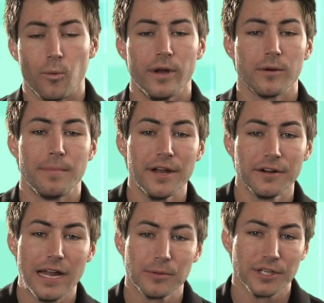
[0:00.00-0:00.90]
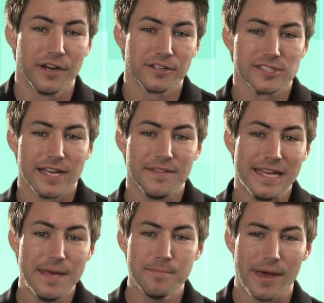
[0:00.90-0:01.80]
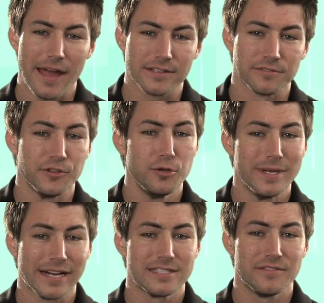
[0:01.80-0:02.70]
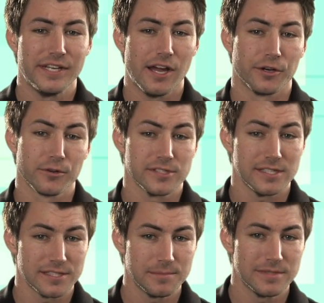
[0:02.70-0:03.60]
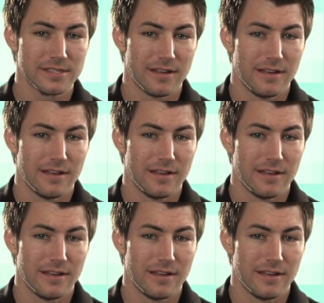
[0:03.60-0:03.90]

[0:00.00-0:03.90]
we are better able to understand the impact of human activity on Earth systems